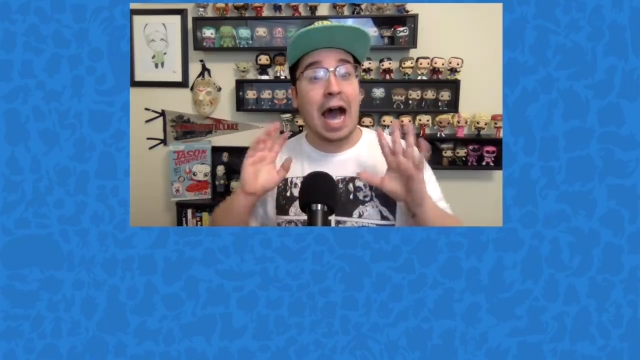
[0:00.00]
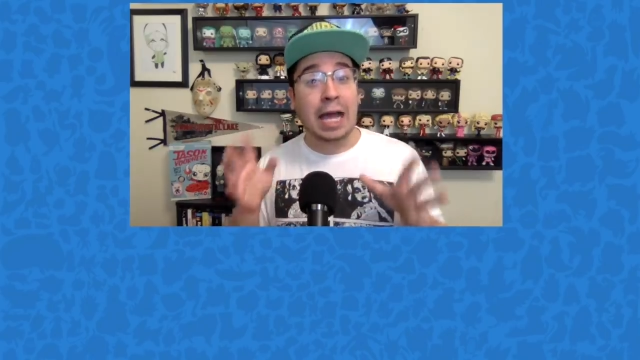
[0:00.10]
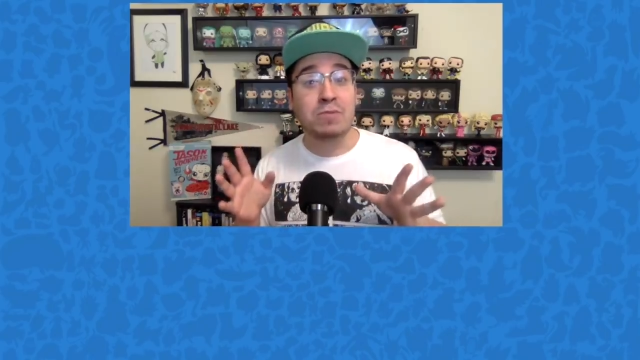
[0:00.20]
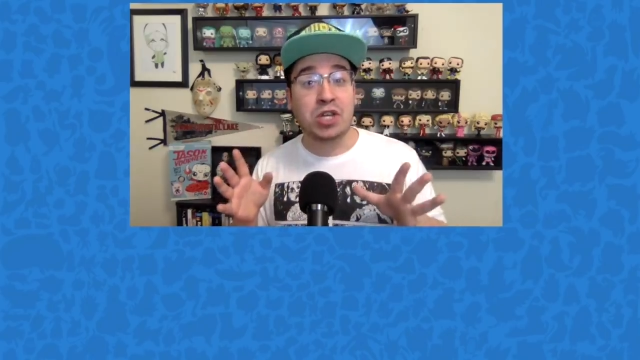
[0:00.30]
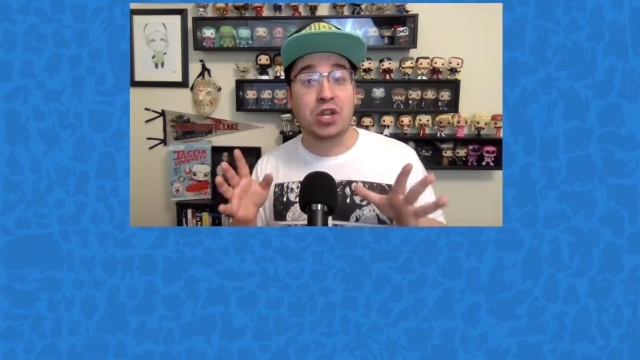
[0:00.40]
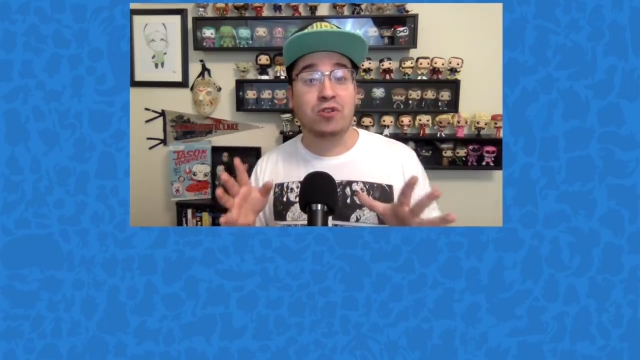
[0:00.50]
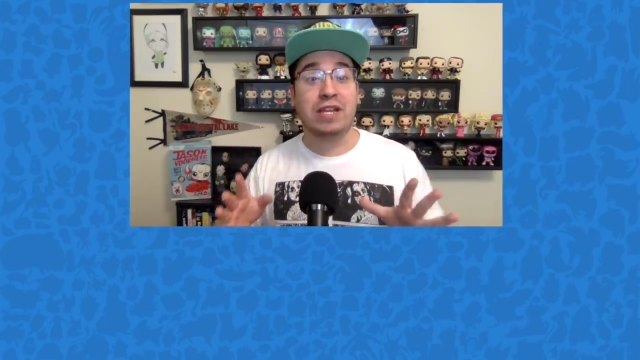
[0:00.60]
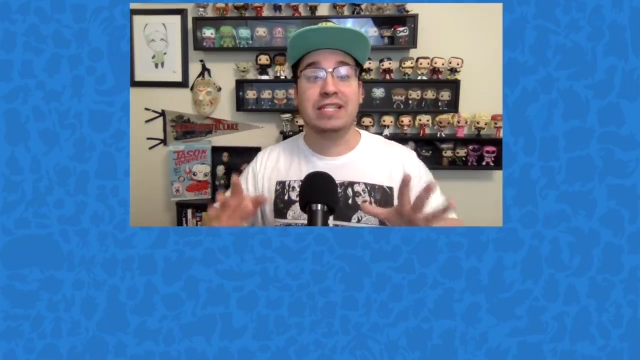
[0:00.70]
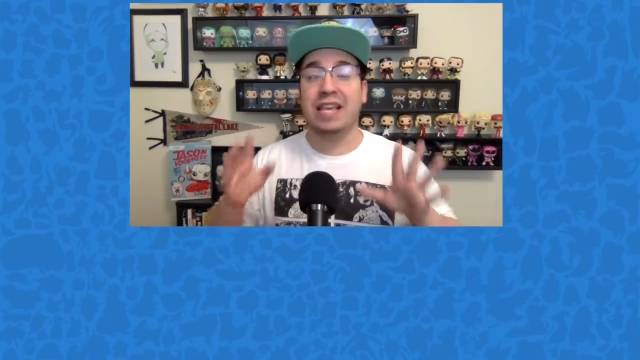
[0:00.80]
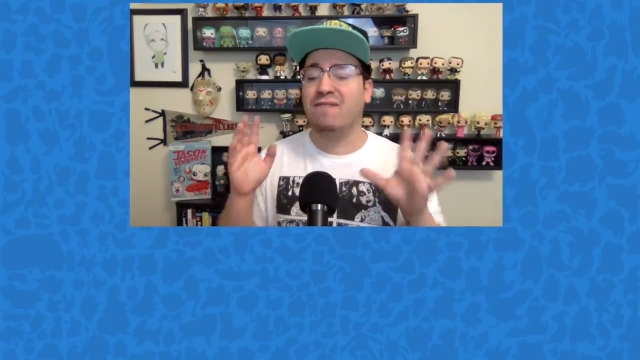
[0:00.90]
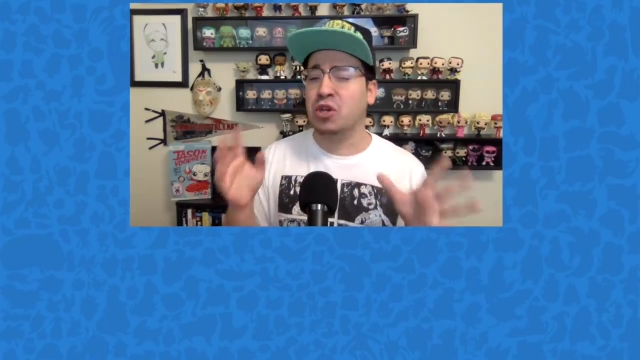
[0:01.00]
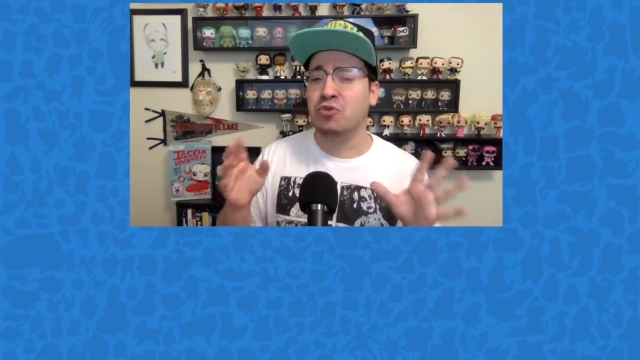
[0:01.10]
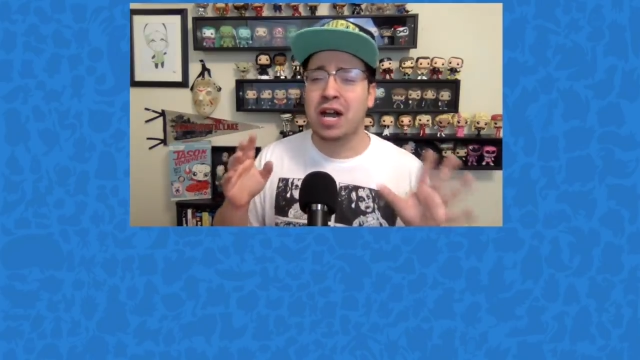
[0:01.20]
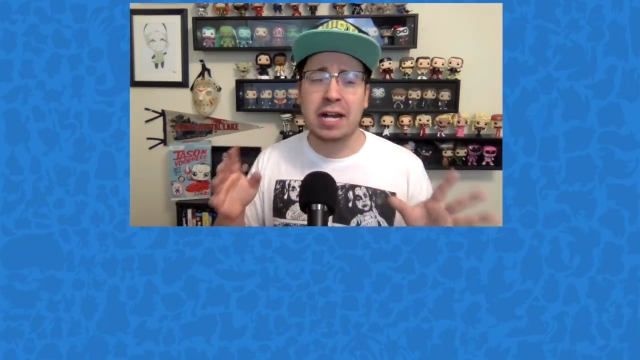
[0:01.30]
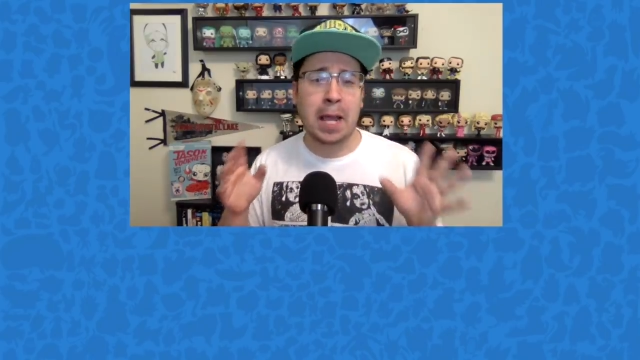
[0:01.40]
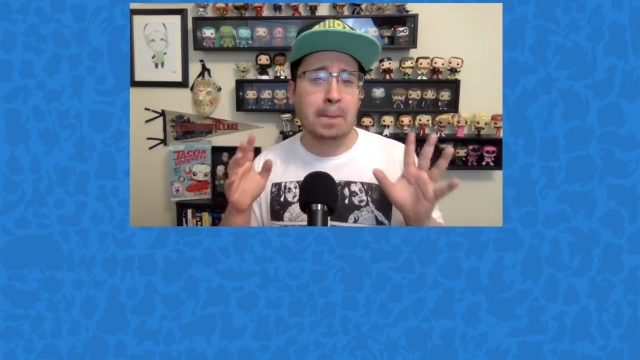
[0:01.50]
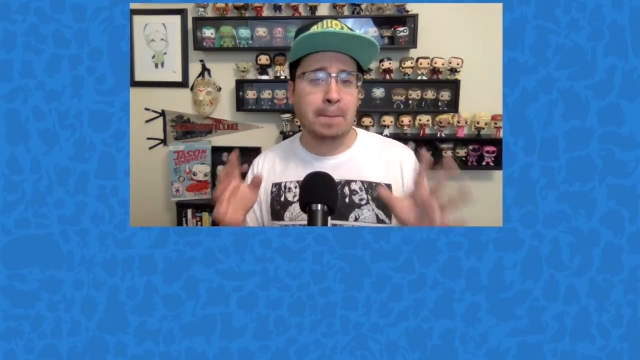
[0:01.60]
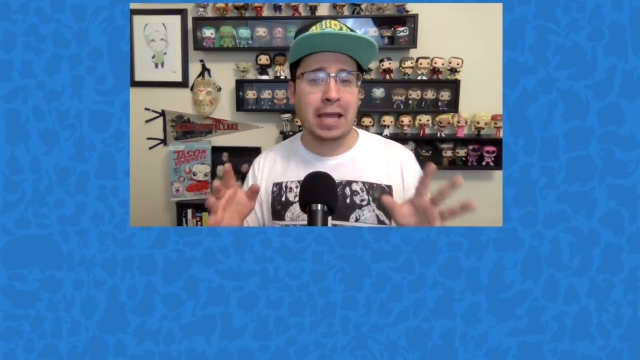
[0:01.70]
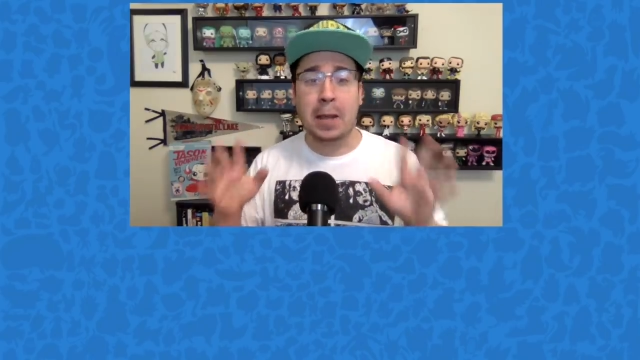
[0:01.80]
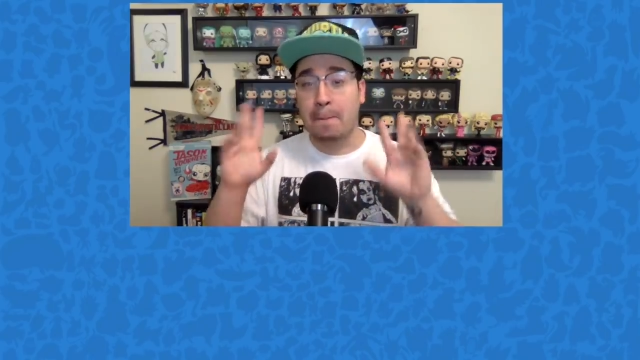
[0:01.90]
I'm curious, if you're not a
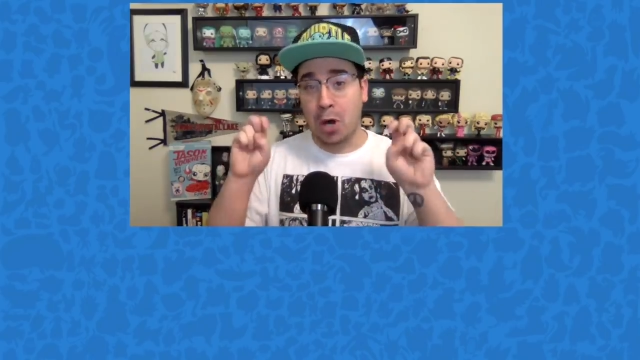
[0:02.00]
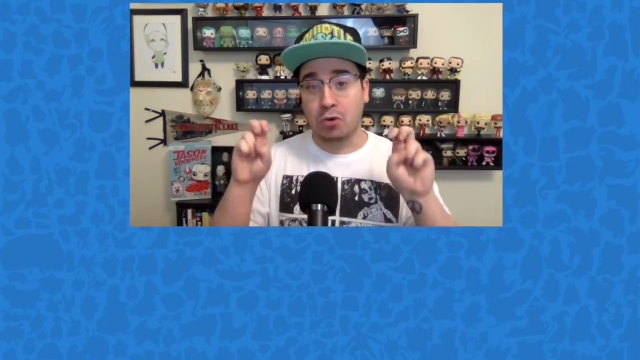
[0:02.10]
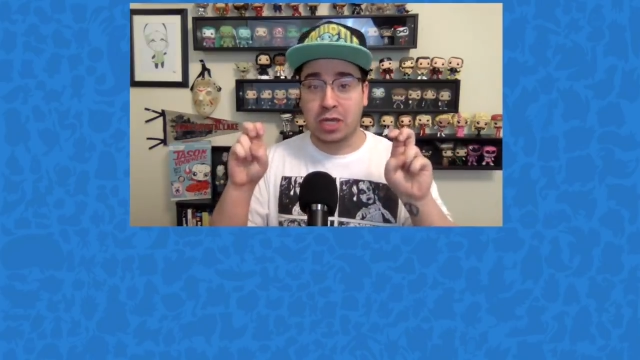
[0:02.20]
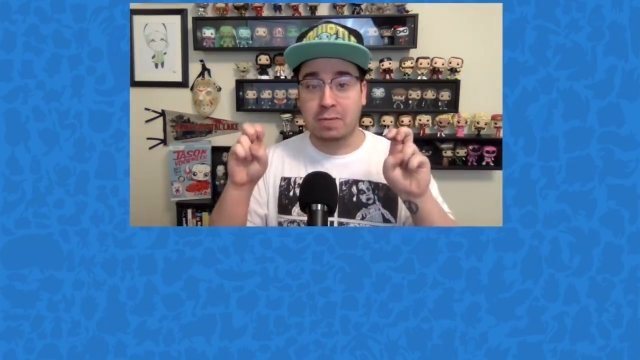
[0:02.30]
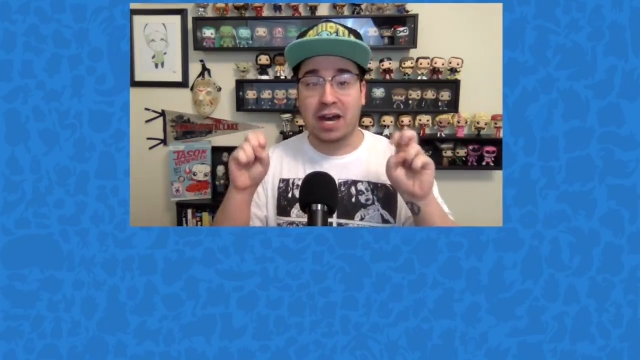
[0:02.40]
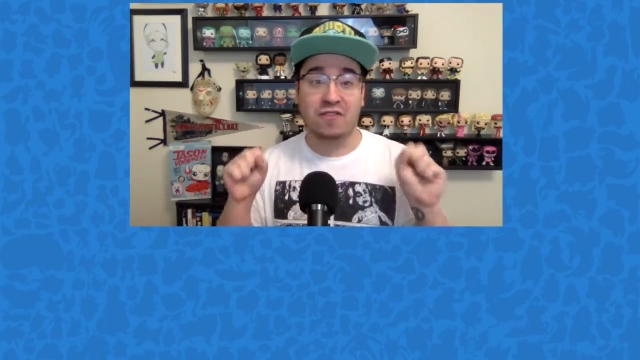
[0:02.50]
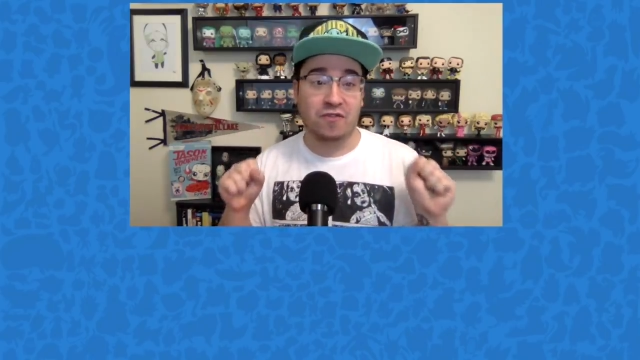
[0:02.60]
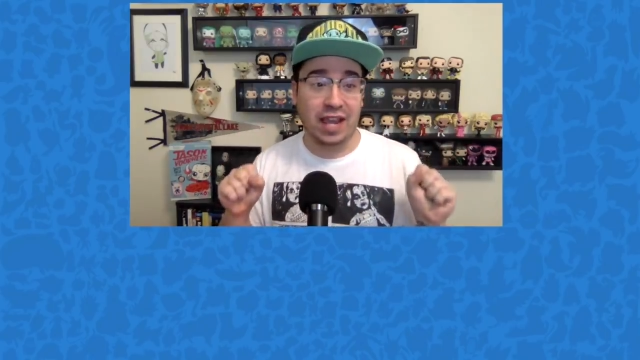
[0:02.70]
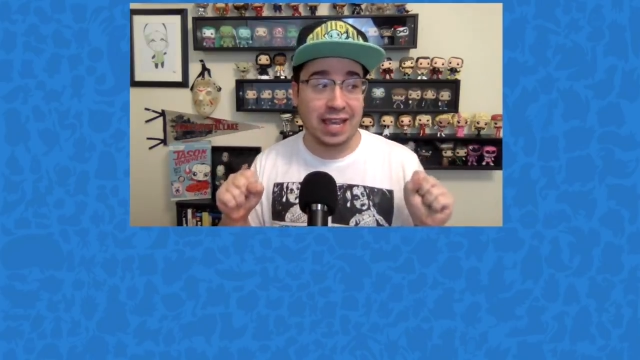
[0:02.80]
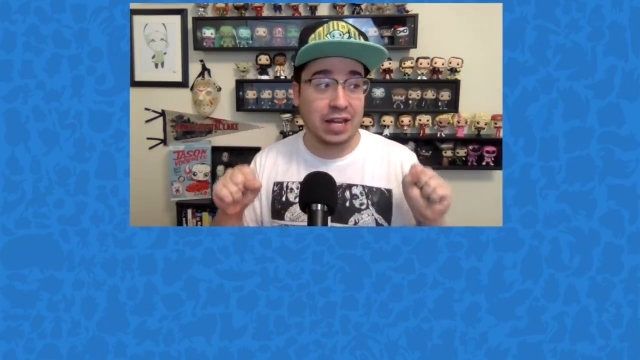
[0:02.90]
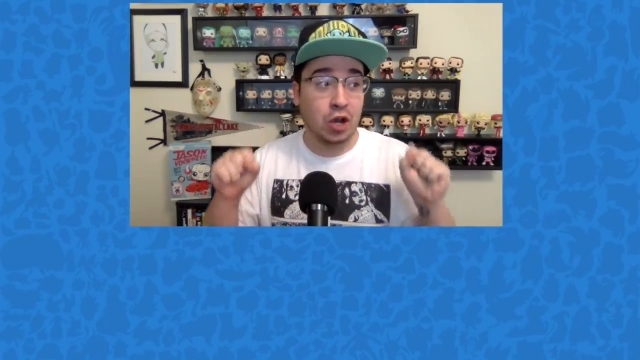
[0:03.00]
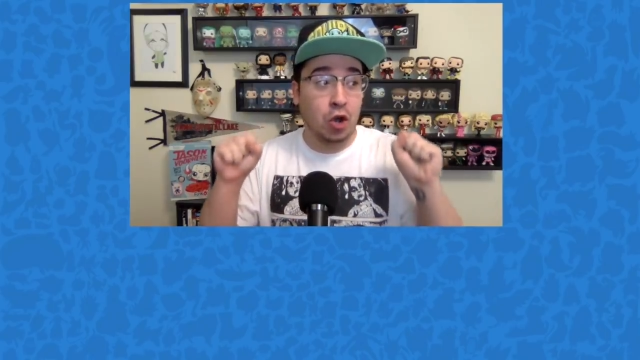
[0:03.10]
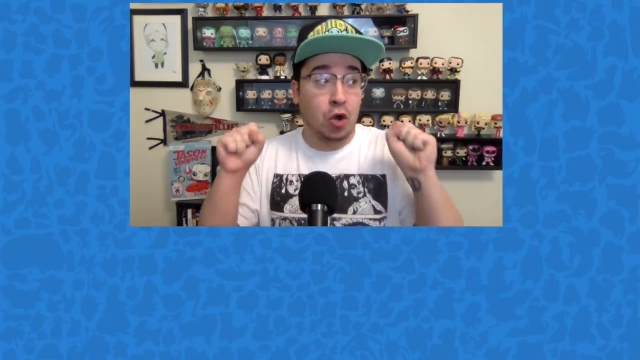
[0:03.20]
big Pokemon fan,